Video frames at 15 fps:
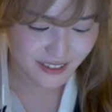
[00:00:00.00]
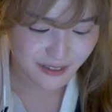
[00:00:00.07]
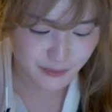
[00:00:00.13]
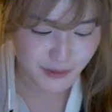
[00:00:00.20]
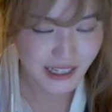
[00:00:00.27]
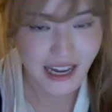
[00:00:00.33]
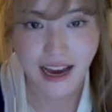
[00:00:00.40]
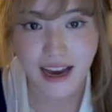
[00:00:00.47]

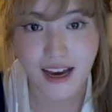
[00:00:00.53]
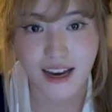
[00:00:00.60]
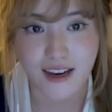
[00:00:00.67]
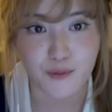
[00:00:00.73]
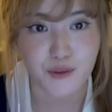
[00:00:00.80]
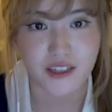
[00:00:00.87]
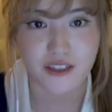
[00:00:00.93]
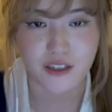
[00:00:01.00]
But I
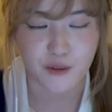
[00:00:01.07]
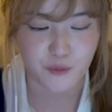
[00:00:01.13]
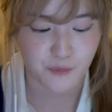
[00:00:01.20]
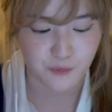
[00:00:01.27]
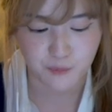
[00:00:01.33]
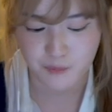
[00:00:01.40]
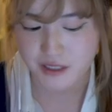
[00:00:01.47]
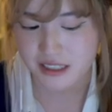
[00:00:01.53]
wouldn't know
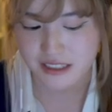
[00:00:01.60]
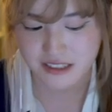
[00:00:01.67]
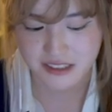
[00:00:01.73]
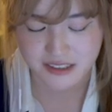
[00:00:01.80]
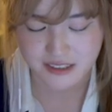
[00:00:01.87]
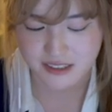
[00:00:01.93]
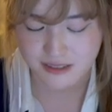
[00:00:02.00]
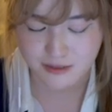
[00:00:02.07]
what it is
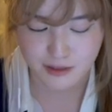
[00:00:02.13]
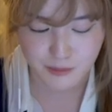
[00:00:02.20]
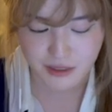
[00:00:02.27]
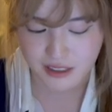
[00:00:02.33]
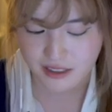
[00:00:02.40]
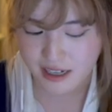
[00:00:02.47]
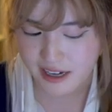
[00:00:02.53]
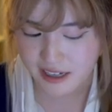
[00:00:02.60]

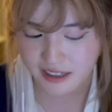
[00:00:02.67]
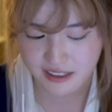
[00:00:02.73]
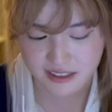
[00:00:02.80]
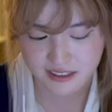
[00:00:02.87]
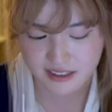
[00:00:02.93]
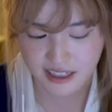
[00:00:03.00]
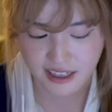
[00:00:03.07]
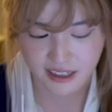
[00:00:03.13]
be high
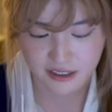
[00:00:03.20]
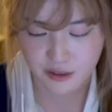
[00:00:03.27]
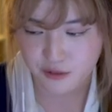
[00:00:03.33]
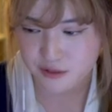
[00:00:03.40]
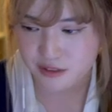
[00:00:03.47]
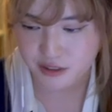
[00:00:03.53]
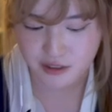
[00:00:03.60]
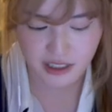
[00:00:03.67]
because I
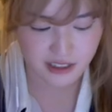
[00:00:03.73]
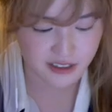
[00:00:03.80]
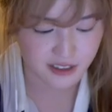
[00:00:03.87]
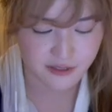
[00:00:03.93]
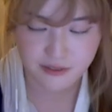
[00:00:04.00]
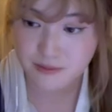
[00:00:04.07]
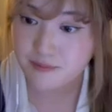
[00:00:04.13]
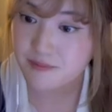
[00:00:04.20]
don't do that stuff.
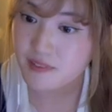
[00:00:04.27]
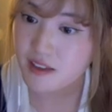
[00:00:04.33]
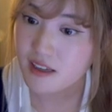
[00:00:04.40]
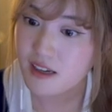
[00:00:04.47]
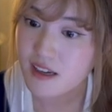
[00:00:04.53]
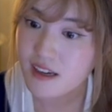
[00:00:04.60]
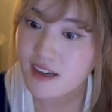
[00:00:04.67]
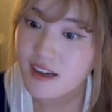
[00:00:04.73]

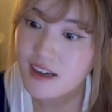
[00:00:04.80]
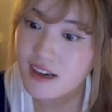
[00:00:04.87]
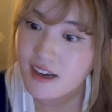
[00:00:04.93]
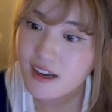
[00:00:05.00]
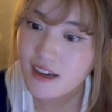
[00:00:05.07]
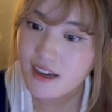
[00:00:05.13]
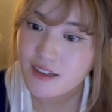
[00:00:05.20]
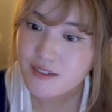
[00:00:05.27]

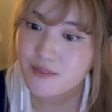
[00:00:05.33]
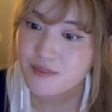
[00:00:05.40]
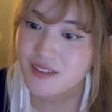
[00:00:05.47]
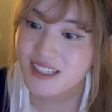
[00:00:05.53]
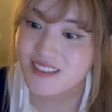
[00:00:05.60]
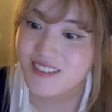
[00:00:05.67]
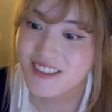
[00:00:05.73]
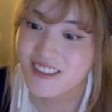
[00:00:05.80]
Um,
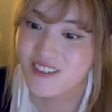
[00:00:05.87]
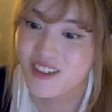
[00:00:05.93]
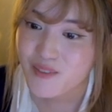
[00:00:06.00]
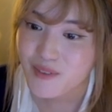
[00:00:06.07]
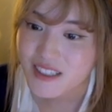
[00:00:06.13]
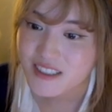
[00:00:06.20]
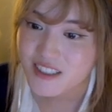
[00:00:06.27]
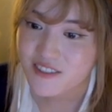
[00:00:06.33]
thanks for 31
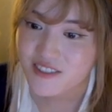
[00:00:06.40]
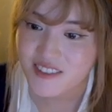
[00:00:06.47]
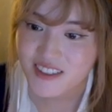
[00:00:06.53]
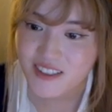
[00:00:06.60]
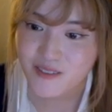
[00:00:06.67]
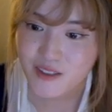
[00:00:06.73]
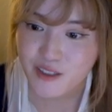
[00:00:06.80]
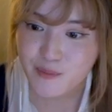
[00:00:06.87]
months,
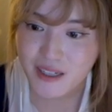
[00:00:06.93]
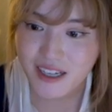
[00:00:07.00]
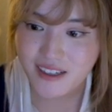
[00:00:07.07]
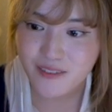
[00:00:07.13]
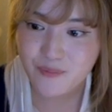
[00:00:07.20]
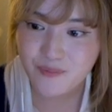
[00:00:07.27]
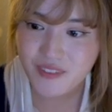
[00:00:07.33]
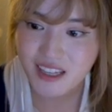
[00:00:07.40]
G15. Welcome back.
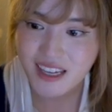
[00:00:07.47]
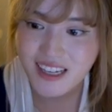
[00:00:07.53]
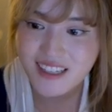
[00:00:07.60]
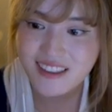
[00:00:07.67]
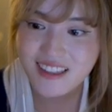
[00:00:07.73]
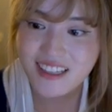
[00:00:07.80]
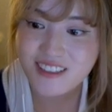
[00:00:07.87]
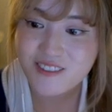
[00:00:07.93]
Gain,
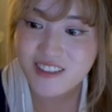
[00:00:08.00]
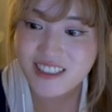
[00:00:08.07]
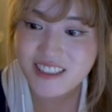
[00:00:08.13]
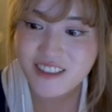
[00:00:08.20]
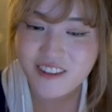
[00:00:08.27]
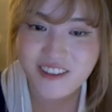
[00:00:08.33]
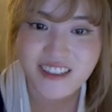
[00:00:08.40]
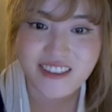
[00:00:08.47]
thanks for the
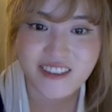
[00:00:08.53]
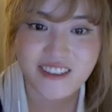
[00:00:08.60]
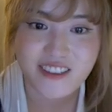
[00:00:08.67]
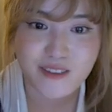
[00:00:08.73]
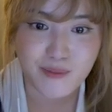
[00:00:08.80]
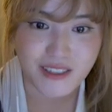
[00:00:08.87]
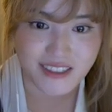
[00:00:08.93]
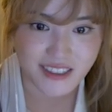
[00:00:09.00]
tier 3,
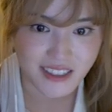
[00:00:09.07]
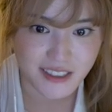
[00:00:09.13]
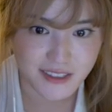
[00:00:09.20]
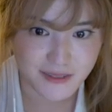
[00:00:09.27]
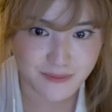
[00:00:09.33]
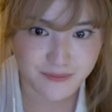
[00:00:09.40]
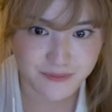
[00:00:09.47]
32 months. Thanks.